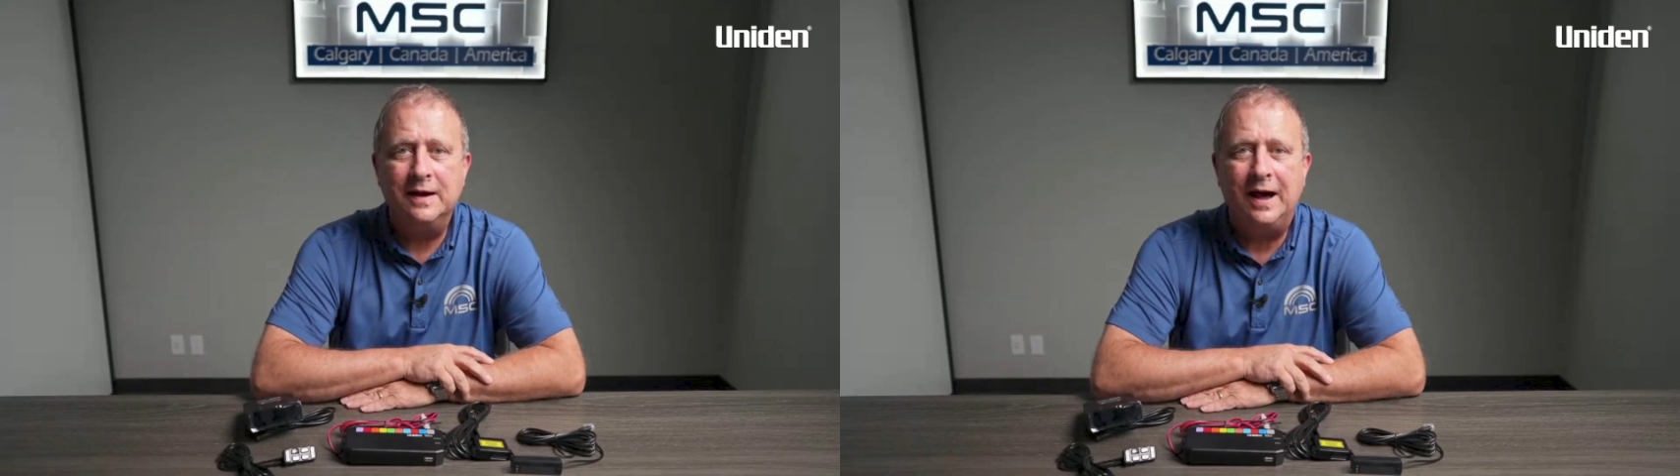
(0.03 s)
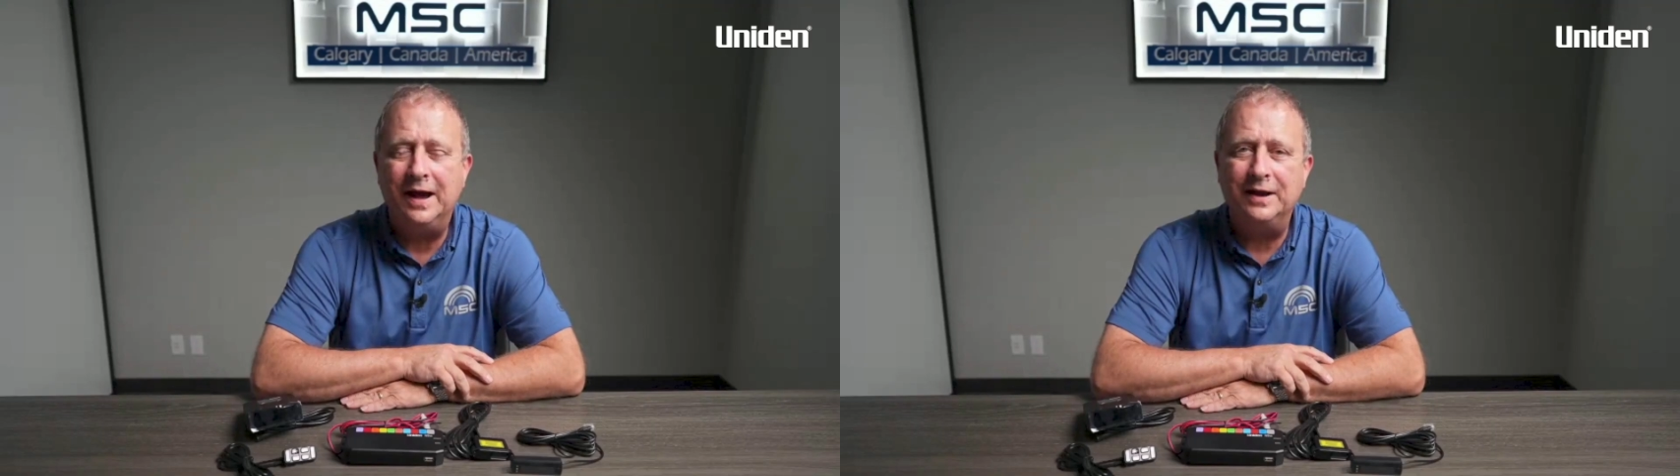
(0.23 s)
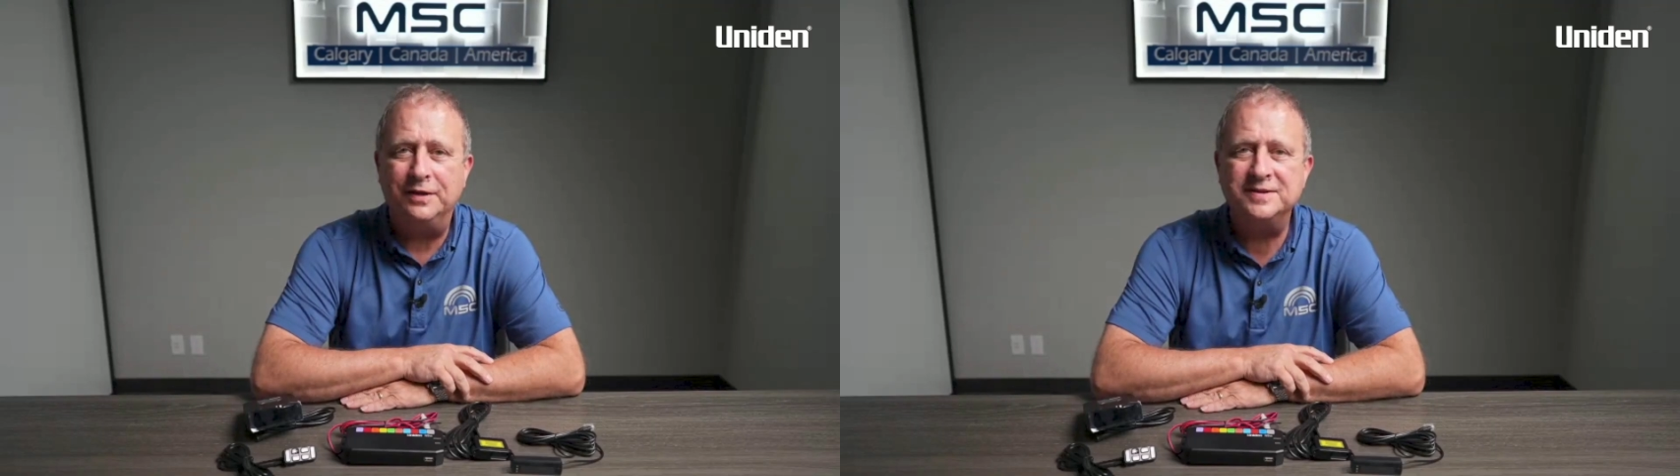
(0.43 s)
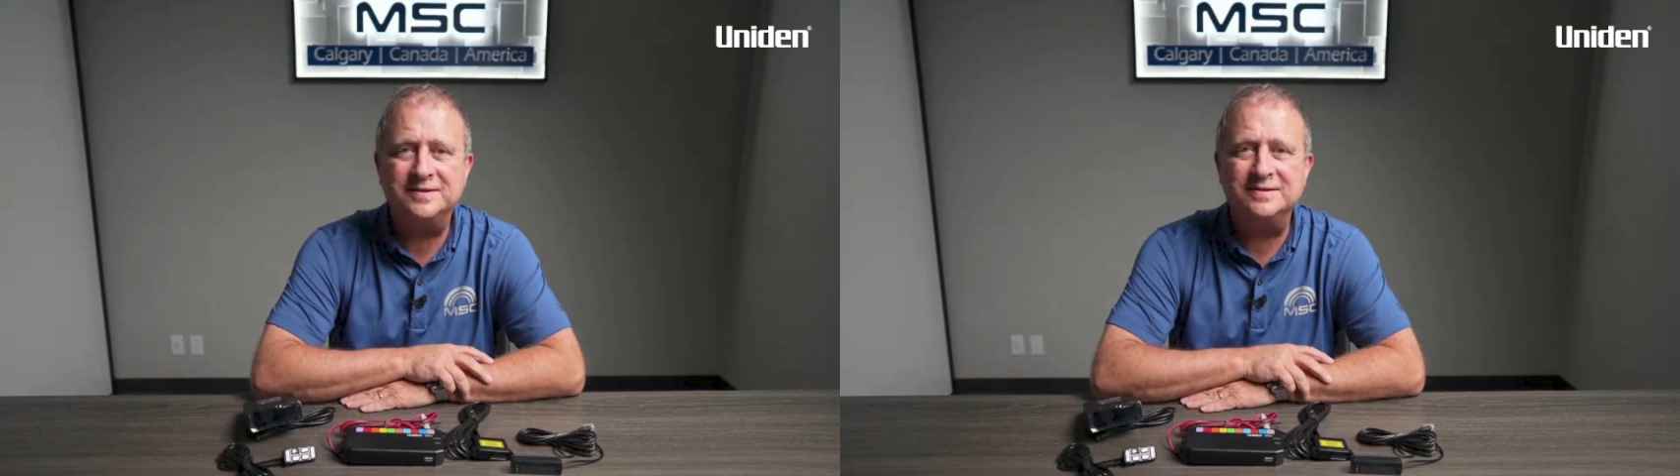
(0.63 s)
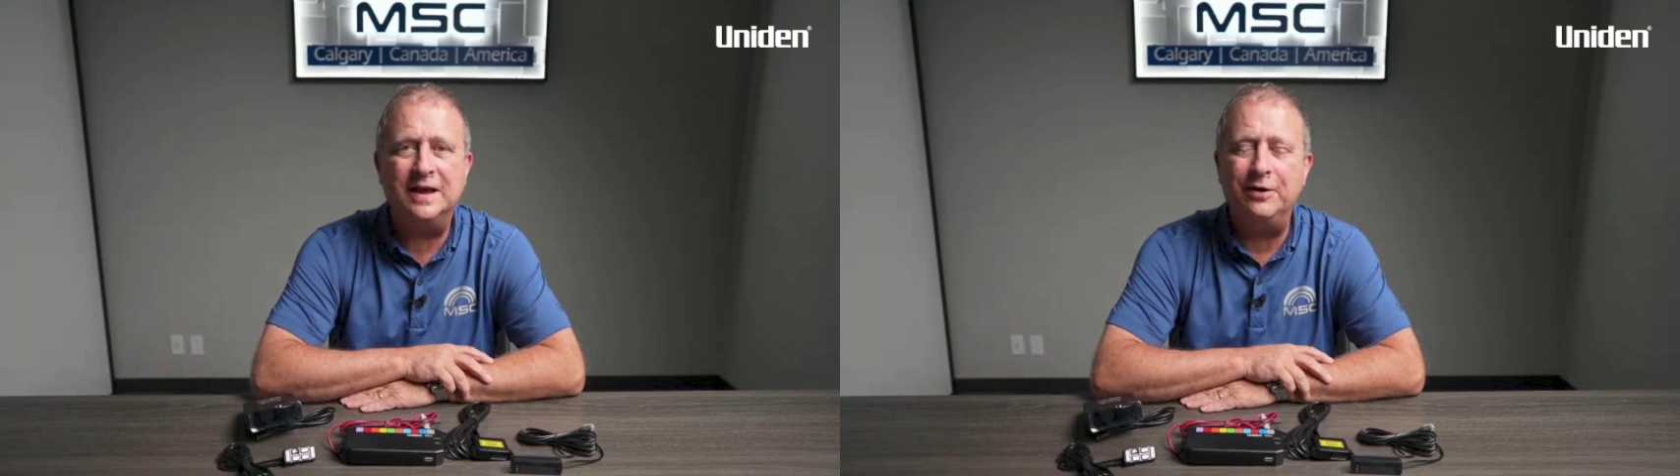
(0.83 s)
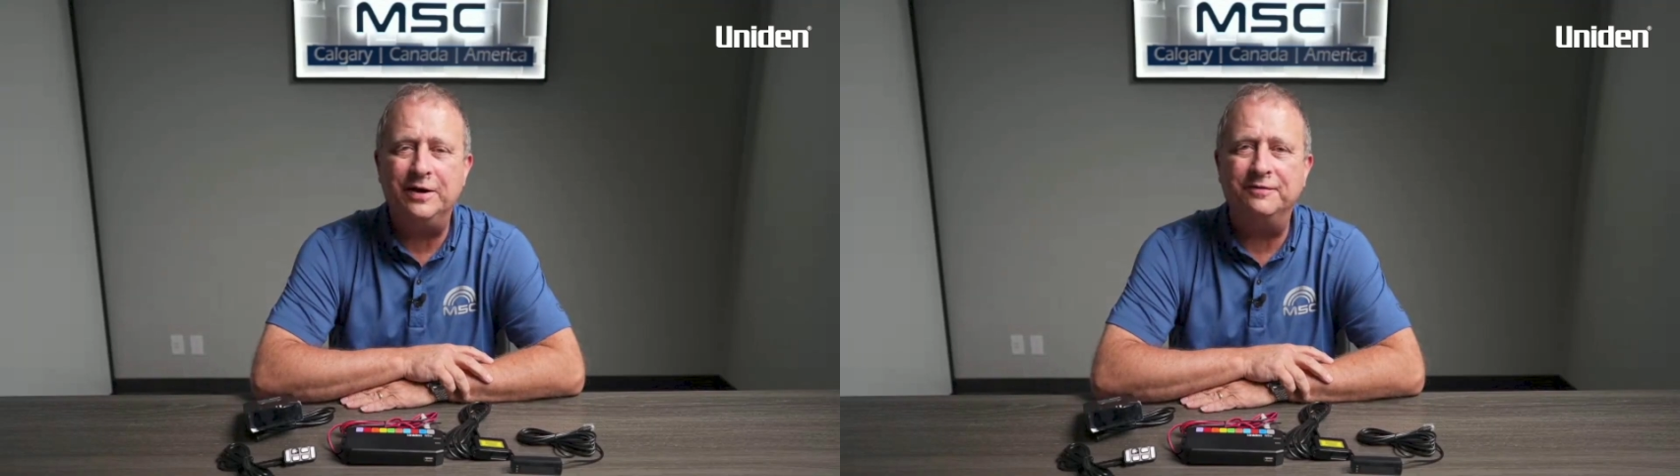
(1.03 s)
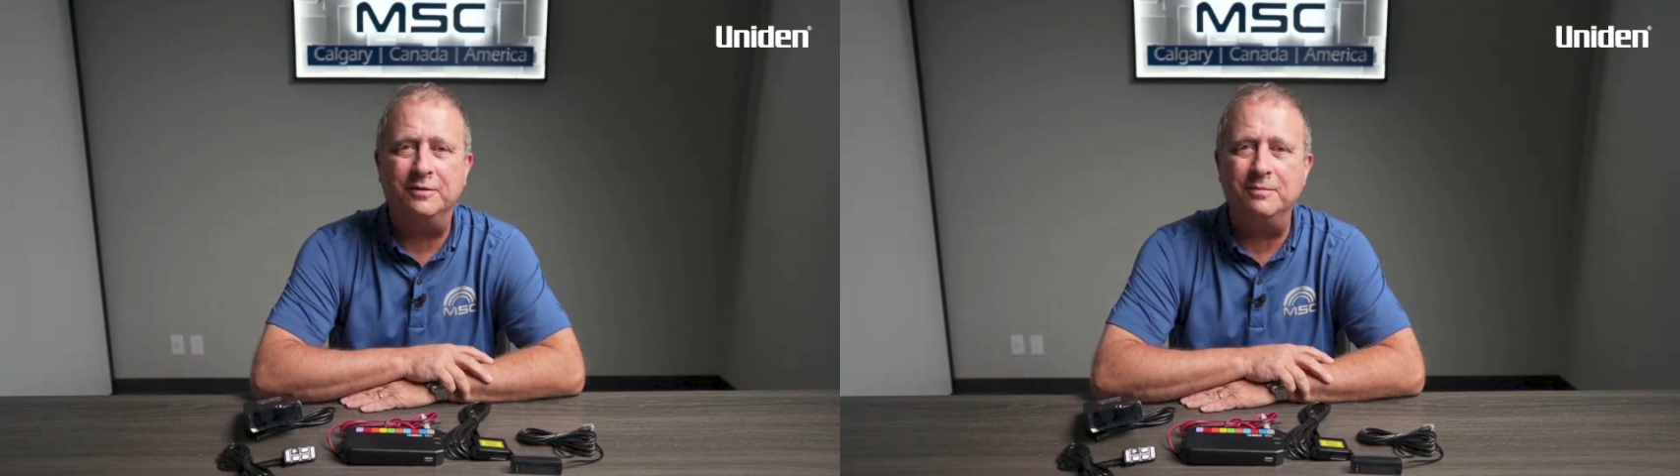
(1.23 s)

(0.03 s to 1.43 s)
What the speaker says: Hi, this is Larry from